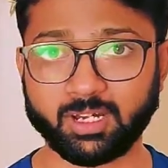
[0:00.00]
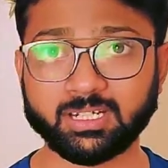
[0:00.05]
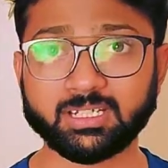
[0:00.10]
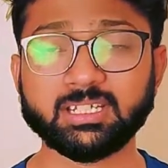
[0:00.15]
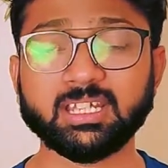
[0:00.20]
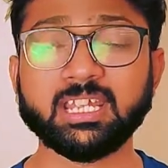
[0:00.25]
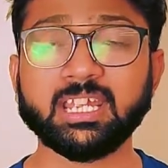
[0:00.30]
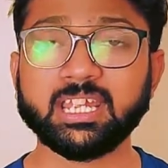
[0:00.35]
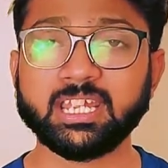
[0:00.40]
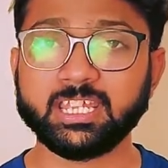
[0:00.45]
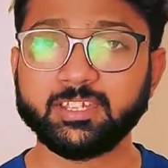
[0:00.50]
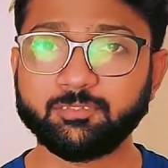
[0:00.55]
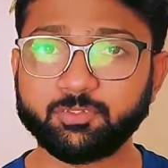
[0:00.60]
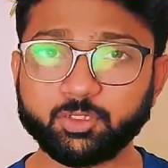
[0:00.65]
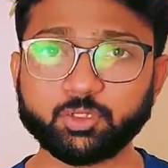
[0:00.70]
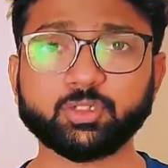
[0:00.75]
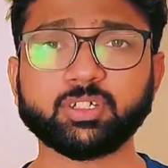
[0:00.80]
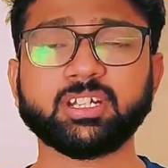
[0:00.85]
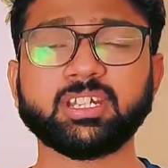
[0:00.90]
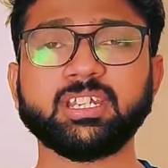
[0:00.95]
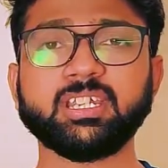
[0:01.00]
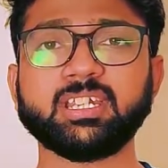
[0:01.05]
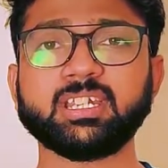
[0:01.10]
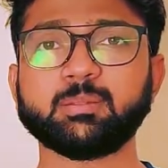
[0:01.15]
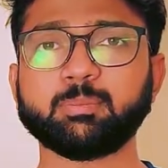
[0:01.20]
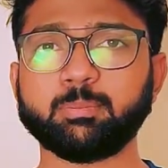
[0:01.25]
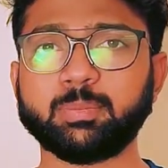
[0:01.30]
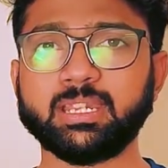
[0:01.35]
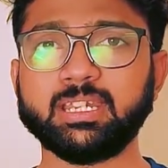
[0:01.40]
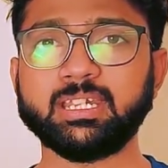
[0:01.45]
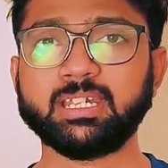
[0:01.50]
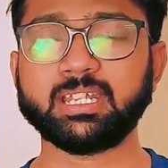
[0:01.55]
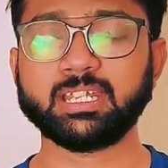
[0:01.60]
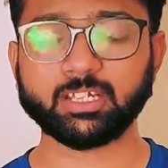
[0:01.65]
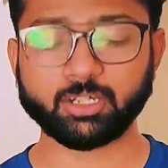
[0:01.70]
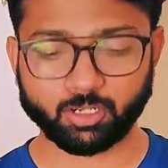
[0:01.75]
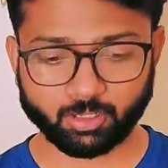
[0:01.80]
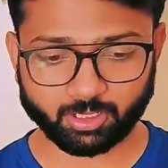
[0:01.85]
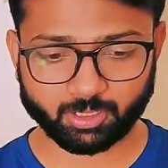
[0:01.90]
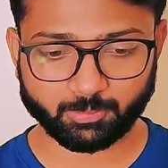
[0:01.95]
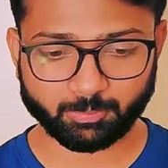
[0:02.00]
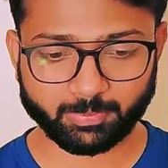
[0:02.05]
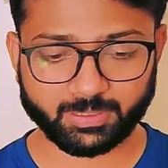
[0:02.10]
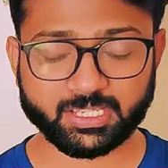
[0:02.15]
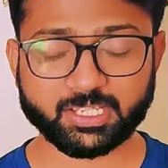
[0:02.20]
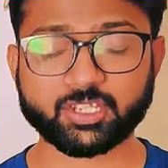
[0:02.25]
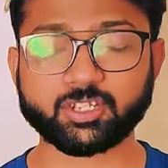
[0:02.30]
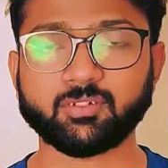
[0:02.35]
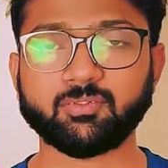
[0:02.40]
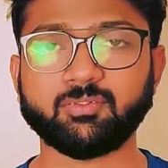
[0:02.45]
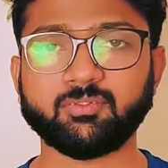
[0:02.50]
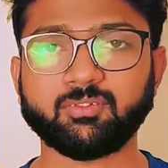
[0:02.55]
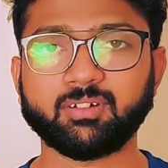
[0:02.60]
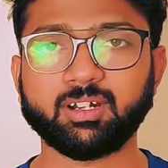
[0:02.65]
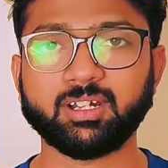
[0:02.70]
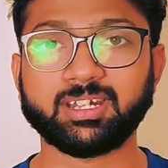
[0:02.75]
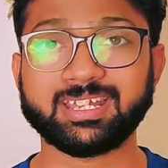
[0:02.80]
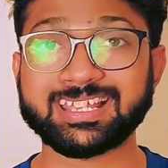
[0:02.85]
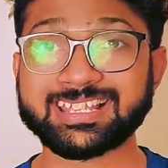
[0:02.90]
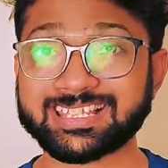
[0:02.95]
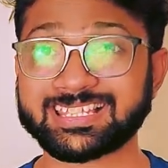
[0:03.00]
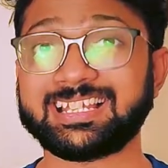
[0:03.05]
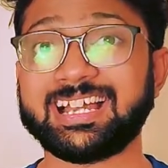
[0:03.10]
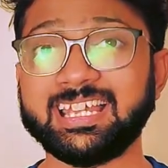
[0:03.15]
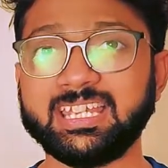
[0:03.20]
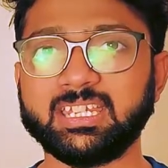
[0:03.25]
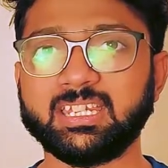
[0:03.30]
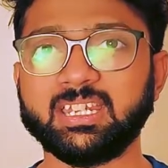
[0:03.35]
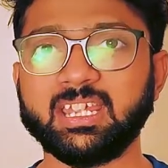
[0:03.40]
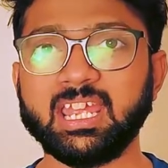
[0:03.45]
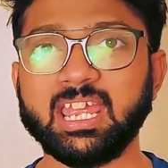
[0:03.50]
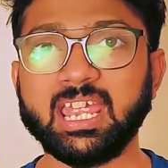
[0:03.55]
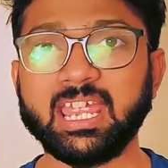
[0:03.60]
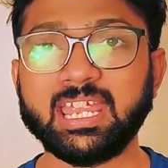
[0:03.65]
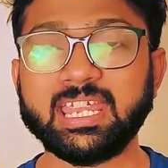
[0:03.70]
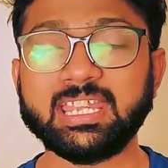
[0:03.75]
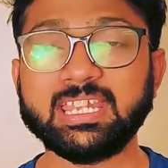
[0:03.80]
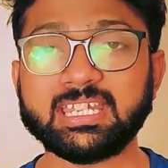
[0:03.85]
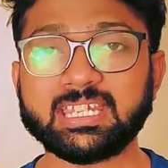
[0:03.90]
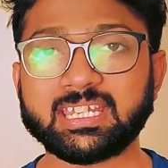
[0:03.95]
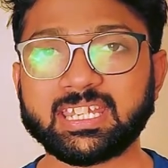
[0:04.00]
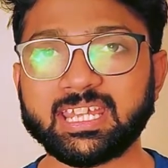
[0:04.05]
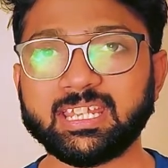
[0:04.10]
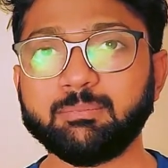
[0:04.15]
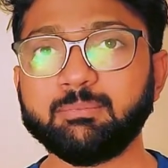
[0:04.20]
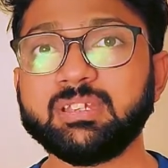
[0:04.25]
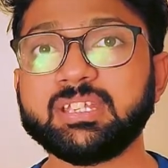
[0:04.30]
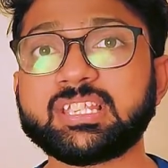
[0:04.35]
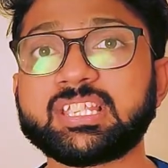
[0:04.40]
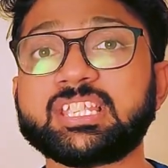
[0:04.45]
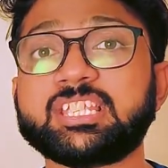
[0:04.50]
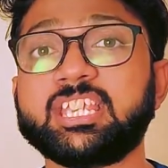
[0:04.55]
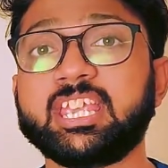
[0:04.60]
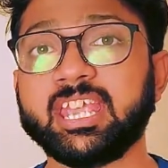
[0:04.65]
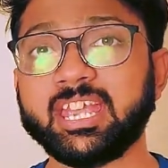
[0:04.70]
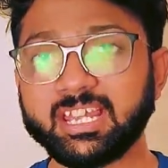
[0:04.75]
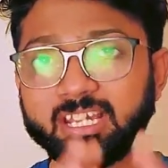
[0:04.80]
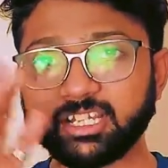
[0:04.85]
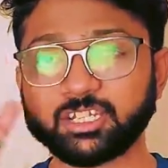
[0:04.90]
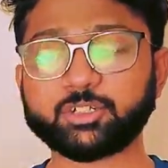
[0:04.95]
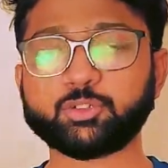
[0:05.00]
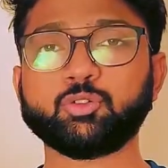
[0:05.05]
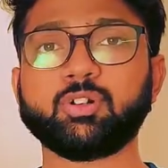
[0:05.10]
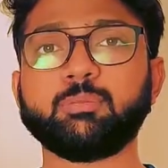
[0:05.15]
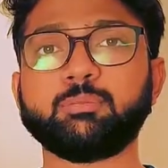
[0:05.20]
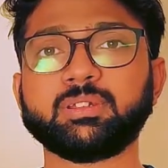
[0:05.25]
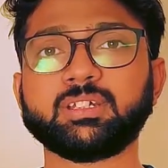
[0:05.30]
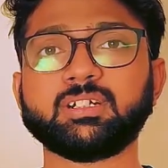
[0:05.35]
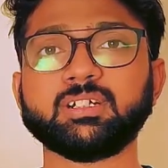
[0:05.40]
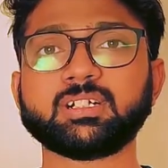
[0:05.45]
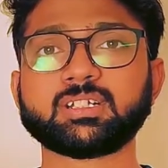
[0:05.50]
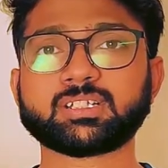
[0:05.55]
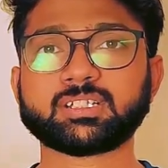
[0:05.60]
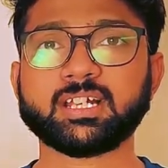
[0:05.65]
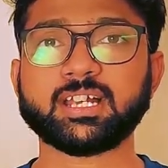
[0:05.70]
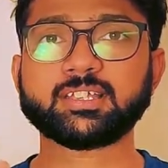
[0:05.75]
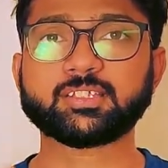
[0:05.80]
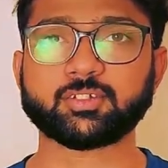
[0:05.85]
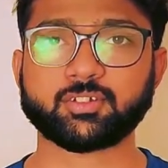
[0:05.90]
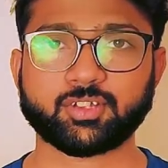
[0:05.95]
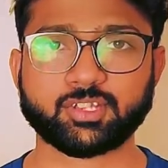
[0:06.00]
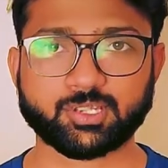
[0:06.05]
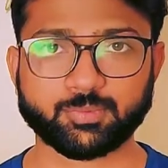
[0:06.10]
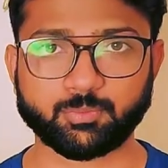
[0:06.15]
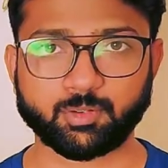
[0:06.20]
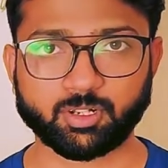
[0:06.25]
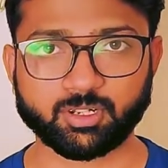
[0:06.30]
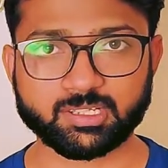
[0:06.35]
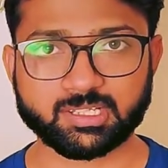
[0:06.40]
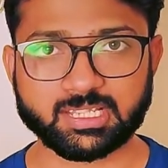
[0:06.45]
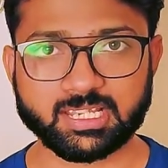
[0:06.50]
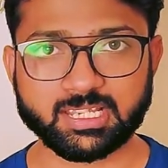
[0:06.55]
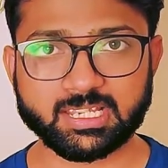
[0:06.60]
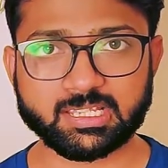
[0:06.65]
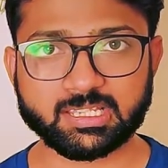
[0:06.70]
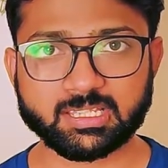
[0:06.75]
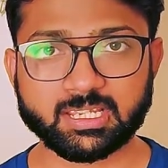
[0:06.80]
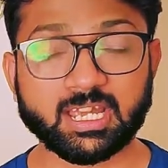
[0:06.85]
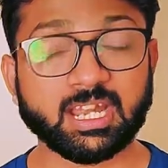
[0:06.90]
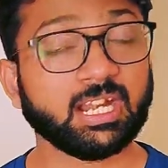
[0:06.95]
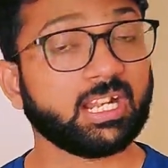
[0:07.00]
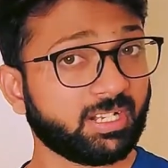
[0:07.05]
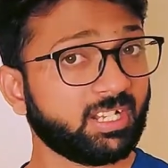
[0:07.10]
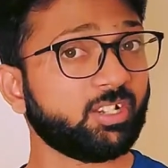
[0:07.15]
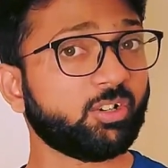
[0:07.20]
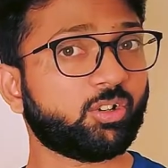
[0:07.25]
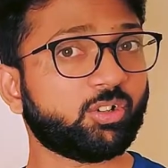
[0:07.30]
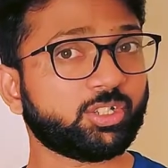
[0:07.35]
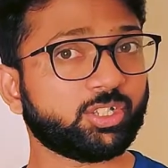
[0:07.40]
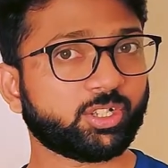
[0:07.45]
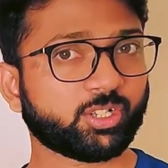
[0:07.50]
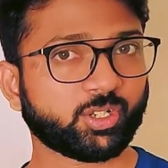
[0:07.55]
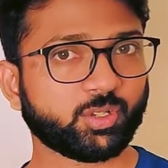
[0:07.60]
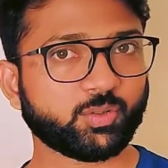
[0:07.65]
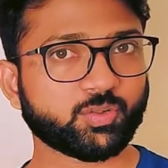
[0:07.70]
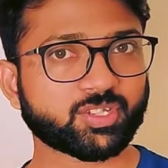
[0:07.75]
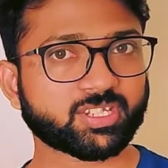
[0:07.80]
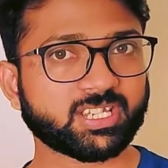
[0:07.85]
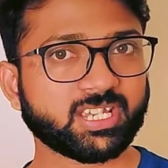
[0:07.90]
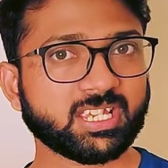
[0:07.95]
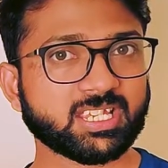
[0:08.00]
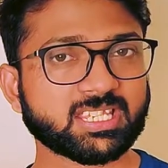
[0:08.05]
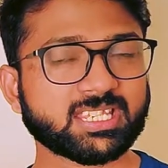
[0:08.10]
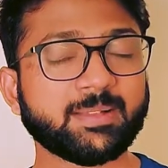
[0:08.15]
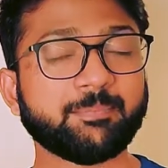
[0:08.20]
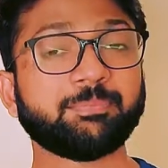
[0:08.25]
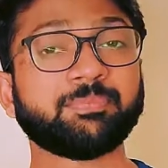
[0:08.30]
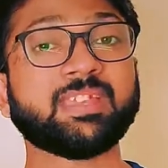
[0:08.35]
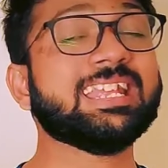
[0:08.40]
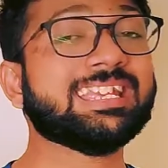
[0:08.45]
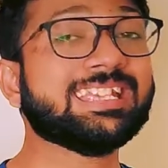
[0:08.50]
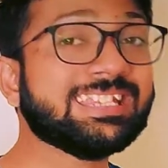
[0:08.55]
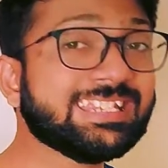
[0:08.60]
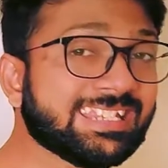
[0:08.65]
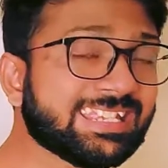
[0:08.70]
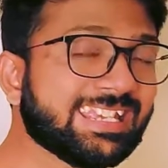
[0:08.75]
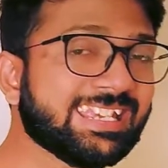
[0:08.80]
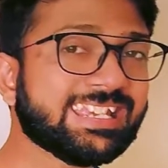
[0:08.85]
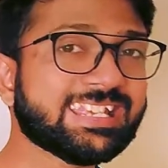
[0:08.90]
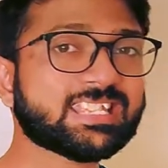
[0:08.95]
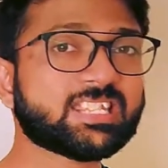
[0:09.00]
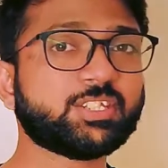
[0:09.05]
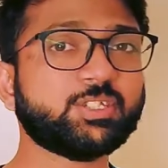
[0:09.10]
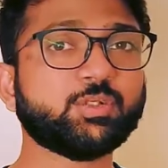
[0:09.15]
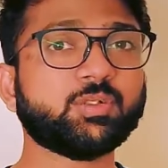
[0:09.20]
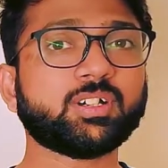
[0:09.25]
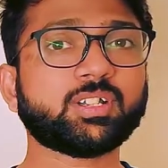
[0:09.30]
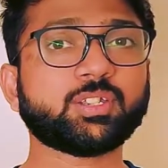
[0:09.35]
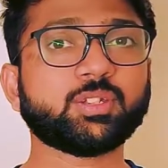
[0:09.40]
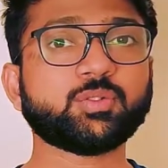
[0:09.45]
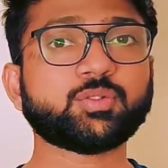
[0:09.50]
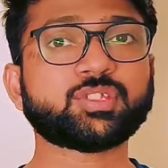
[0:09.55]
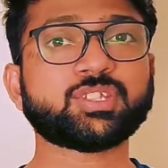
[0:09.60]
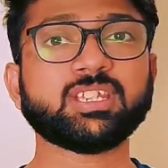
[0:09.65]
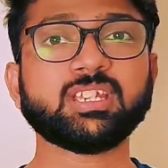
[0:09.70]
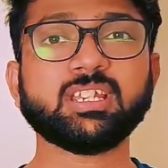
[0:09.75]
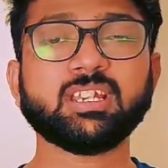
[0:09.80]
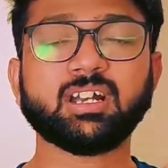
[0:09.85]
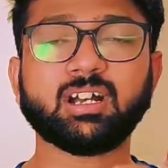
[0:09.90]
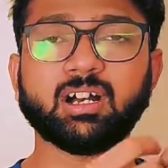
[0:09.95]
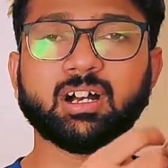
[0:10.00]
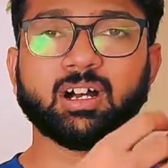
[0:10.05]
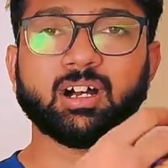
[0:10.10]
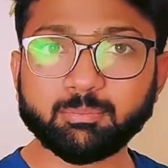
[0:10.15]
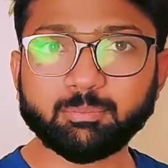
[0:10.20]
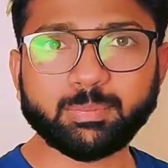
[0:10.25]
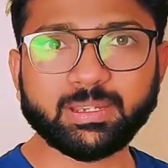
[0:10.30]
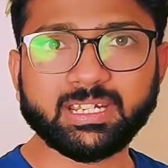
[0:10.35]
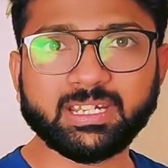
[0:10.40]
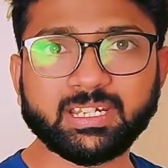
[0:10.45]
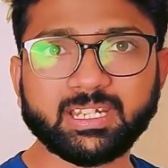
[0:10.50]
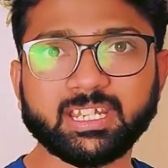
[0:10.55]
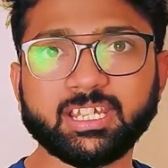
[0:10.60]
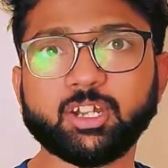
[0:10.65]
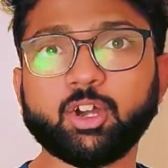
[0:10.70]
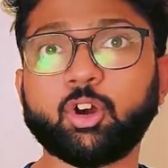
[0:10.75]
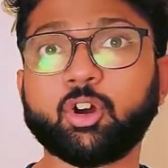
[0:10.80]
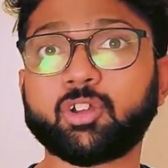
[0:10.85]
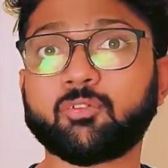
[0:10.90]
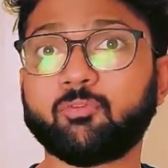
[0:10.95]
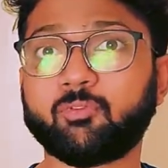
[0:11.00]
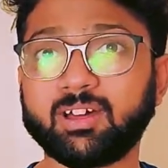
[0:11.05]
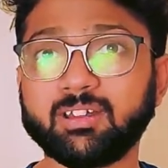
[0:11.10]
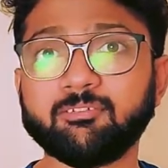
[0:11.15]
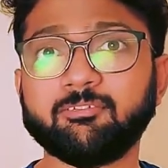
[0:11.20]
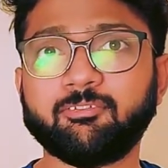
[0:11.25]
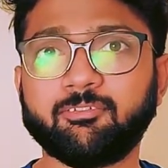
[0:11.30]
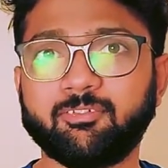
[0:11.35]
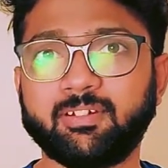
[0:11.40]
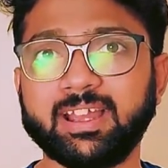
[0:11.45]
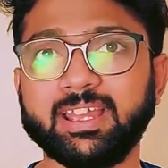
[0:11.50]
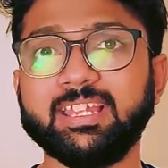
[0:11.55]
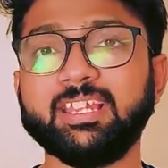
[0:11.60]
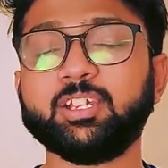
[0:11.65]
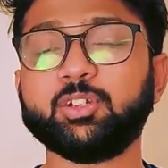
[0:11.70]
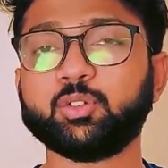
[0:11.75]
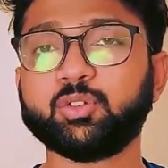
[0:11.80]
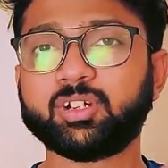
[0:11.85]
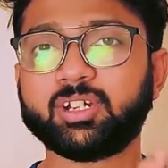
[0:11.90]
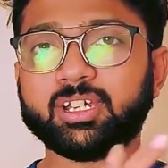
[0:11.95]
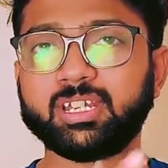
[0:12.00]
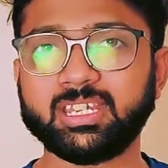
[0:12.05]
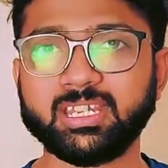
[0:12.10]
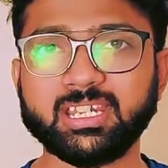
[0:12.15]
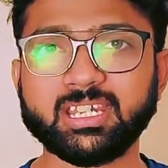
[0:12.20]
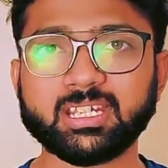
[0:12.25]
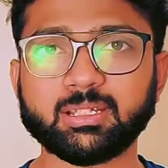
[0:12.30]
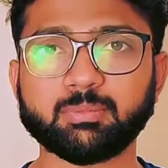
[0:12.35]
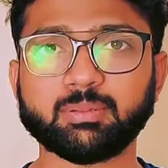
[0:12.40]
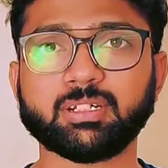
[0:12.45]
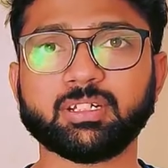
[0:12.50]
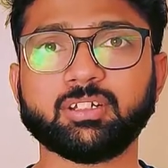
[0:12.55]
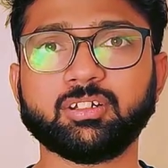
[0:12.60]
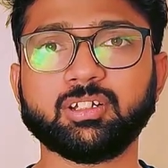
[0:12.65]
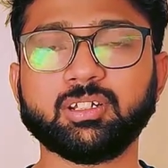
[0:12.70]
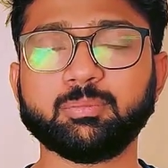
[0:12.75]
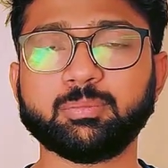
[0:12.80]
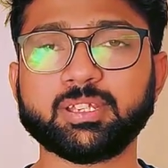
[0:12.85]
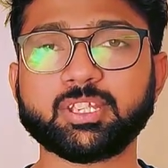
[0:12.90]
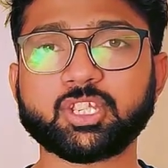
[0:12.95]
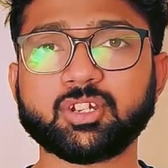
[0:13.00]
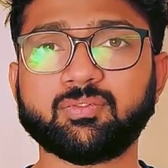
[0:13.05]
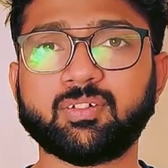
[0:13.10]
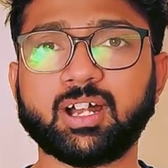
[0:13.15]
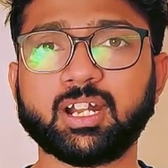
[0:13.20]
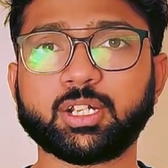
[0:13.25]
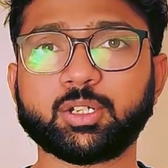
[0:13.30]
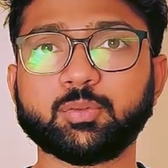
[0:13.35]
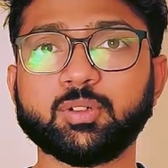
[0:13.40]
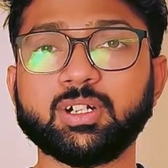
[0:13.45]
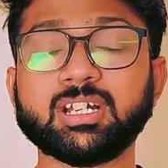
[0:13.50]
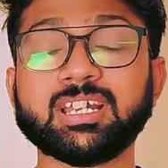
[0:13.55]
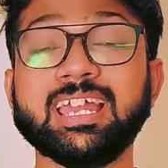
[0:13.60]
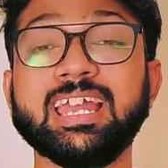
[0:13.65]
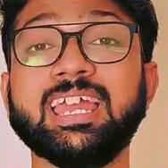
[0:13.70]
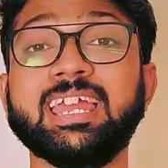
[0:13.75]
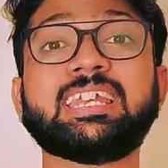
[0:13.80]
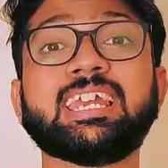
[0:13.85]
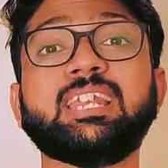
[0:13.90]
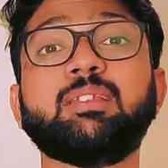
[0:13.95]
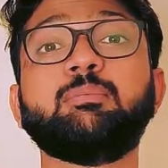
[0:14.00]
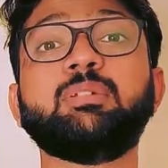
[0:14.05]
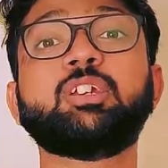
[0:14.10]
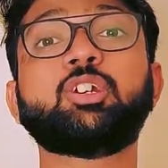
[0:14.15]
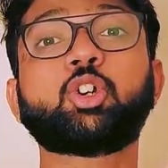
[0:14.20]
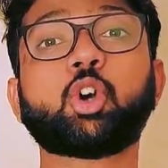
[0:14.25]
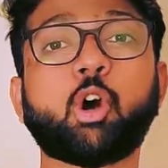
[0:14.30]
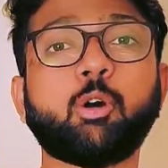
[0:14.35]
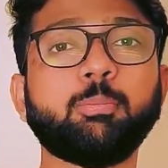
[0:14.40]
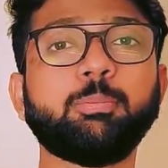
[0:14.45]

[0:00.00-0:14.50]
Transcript: One, if you create a painting or a piece of design, it can be scaled to a bigger size or a smaller size depending on your use case. And in case you are using one painting or one file to create a particular piece of artwork, it can be